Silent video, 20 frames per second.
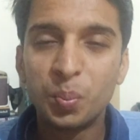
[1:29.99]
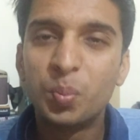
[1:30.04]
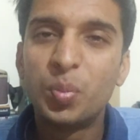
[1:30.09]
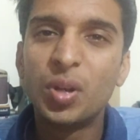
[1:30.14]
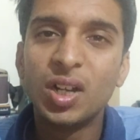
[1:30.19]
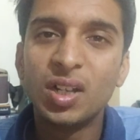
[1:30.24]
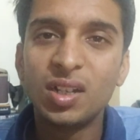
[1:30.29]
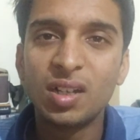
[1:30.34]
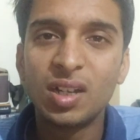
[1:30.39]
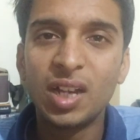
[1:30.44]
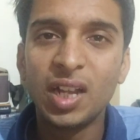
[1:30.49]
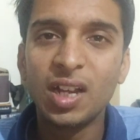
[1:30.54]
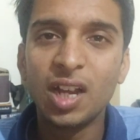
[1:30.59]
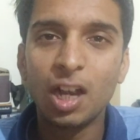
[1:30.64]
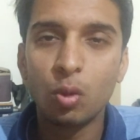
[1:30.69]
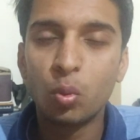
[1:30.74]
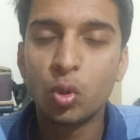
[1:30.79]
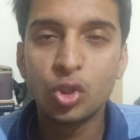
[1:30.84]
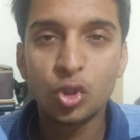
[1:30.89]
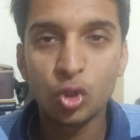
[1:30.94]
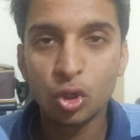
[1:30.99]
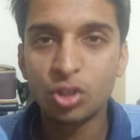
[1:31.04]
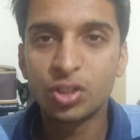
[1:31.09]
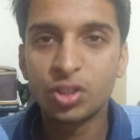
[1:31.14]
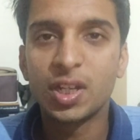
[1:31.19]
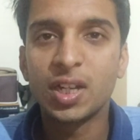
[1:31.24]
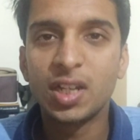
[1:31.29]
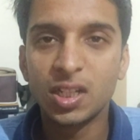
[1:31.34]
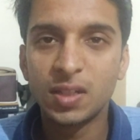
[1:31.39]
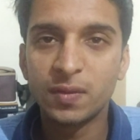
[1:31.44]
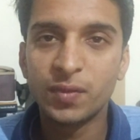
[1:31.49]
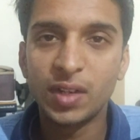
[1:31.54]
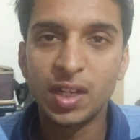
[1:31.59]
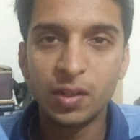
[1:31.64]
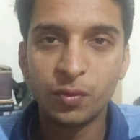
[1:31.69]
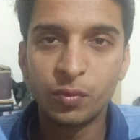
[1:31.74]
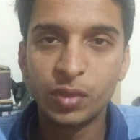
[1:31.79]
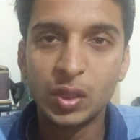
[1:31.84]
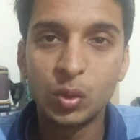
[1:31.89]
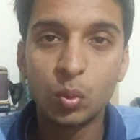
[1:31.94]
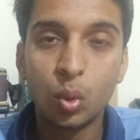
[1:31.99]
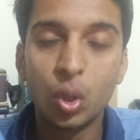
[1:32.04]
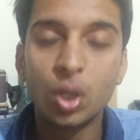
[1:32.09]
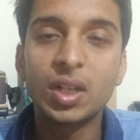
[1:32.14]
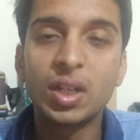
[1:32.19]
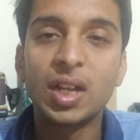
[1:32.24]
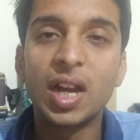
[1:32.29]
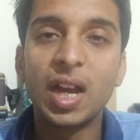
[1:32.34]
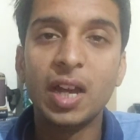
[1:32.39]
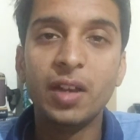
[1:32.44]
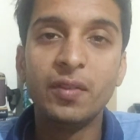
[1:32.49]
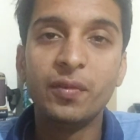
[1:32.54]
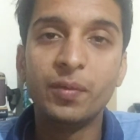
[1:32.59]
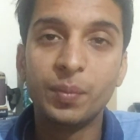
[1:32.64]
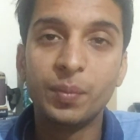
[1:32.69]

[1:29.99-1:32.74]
but like I was not satisfied with what I